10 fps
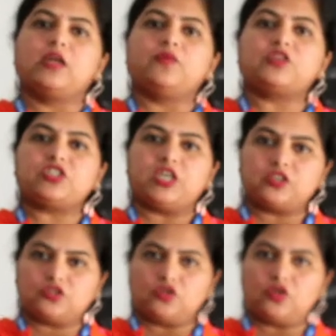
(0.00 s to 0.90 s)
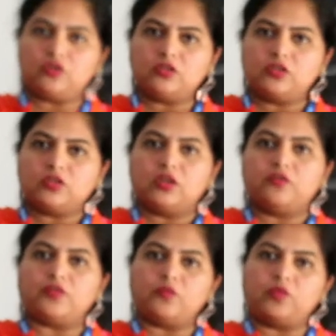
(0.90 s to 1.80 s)
which takes you all
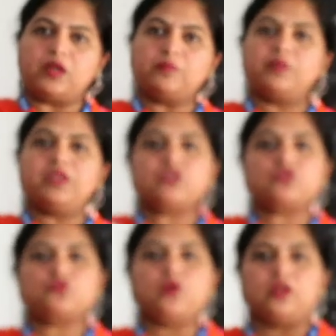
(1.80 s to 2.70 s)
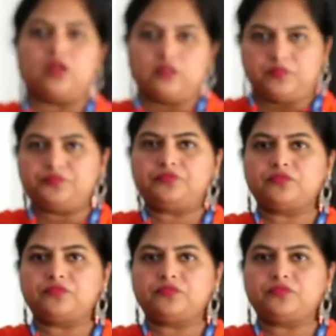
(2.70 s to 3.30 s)
from one place to another.